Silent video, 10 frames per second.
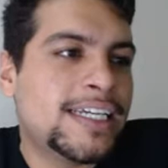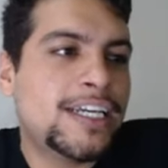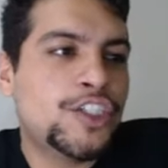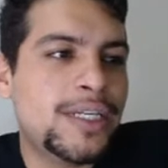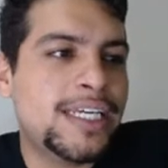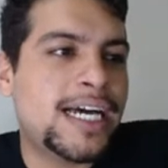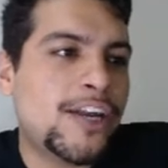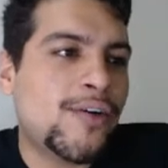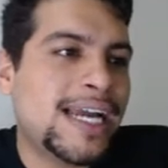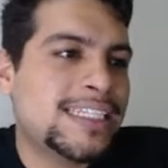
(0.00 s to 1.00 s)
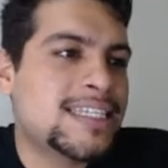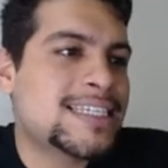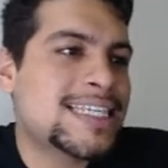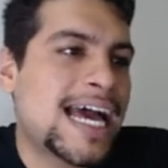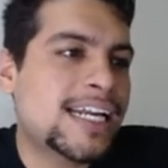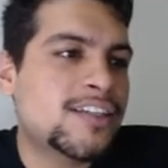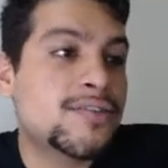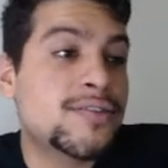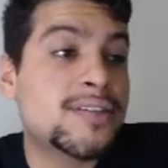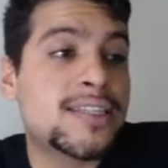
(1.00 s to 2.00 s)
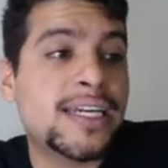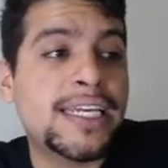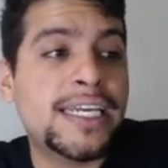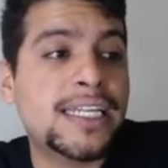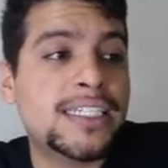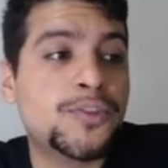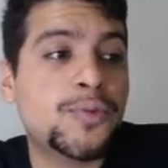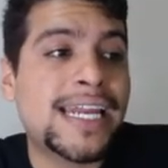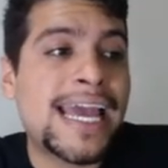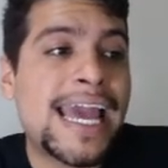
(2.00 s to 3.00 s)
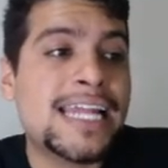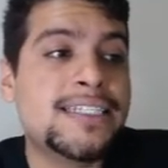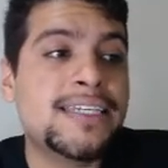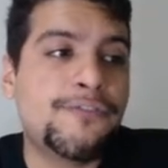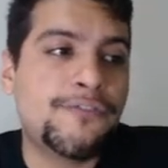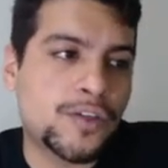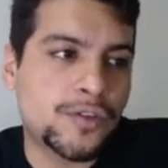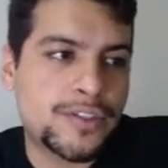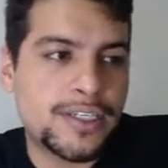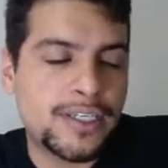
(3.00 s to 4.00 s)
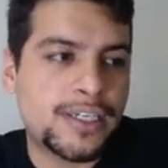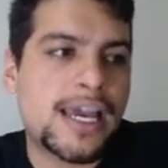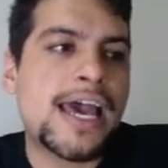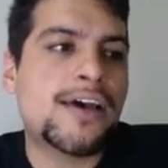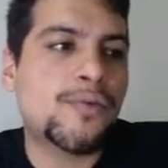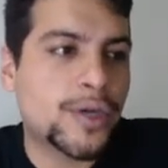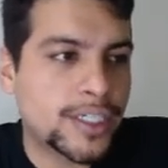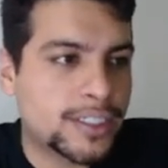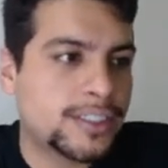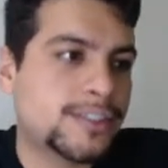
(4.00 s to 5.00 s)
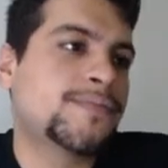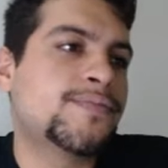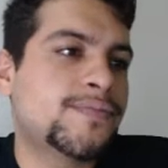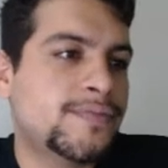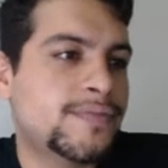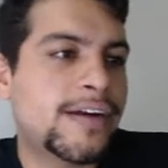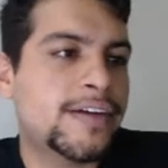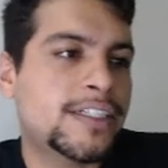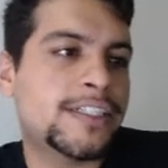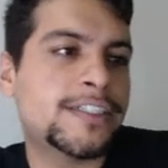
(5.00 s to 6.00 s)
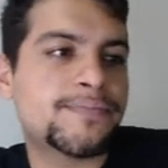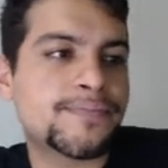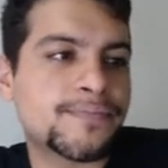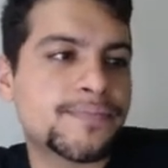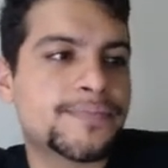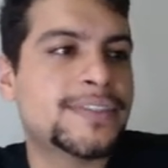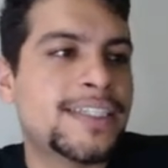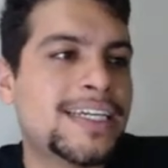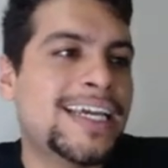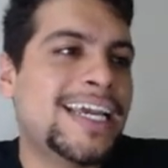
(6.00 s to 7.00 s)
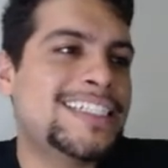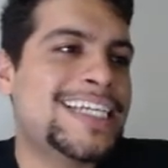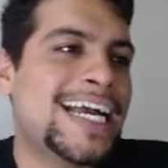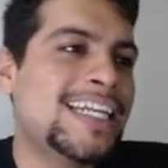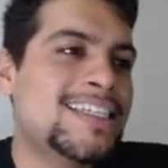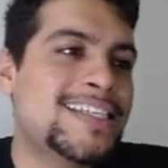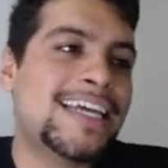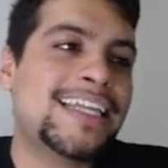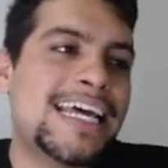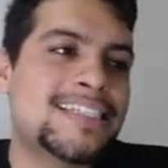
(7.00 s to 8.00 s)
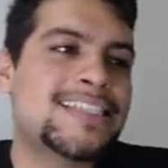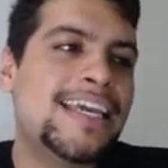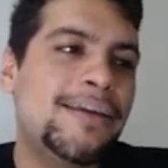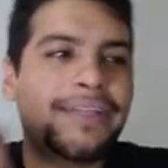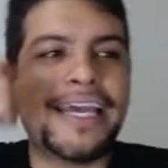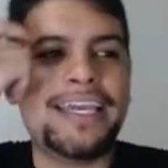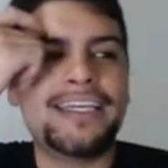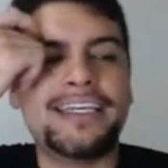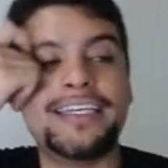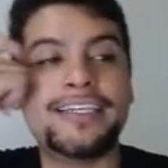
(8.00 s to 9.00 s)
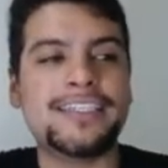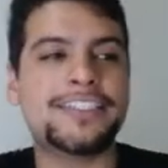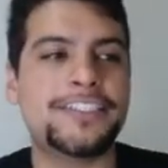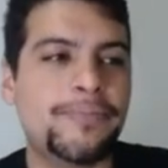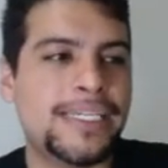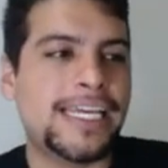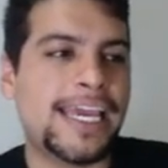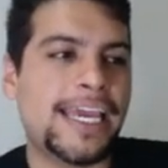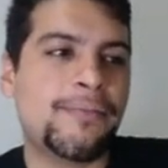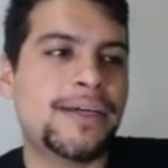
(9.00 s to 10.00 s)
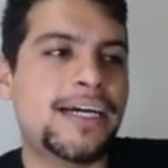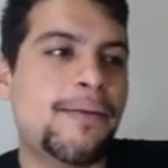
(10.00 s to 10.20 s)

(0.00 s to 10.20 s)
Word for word: Juliano, I decided to study English when I had difficulty at work. Very good. And Jaini said, That same day, English became